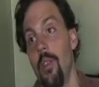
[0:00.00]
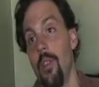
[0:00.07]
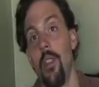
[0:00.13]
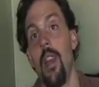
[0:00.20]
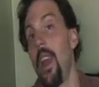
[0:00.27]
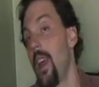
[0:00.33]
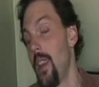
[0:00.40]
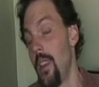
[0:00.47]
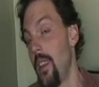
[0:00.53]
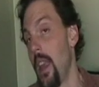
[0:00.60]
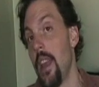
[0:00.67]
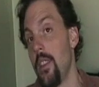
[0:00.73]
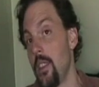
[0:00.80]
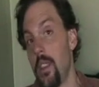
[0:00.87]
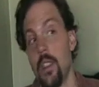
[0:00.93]
Right. And,
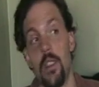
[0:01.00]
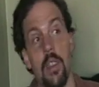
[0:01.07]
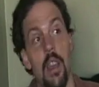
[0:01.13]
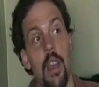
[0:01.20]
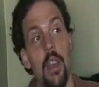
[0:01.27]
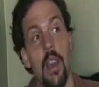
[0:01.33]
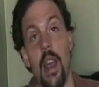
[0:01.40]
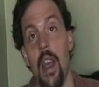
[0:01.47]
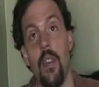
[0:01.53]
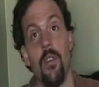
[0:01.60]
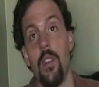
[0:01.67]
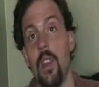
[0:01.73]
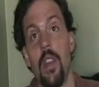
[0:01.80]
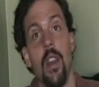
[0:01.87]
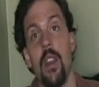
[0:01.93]
and since then, I
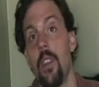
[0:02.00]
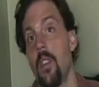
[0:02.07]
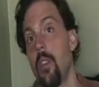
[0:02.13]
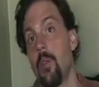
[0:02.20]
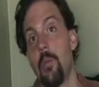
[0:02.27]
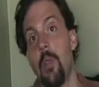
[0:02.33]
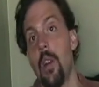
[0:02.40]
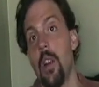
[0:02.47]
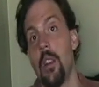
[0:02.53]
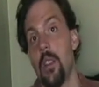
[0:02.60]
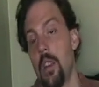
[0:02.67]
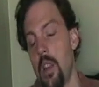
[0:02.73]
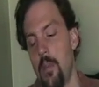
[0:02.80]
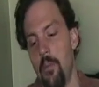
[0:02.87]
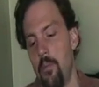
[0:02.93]
haven't done any of those parts,
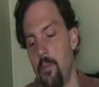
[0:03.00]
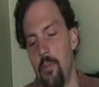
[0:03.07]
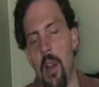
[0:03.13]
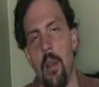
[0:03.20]
and I'm,